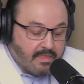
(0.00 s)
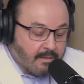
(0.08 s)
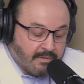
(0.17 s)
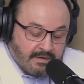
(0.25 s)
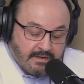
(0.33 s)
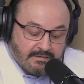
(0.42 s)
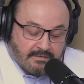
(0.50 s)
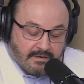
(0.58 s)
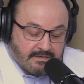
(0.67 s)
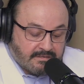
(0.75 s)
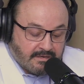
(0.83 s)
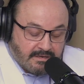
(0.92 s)
But it is a
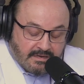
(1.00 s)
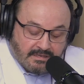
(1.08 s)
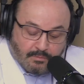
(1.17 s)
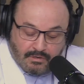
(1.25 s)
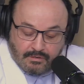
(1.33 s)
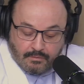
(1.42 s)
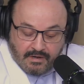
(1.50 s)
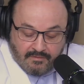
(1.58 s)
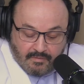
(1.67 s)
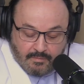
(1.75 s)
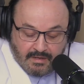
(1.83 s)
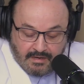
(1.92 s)
nice technique that we do on
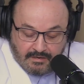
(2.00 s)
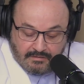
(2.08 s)
everybody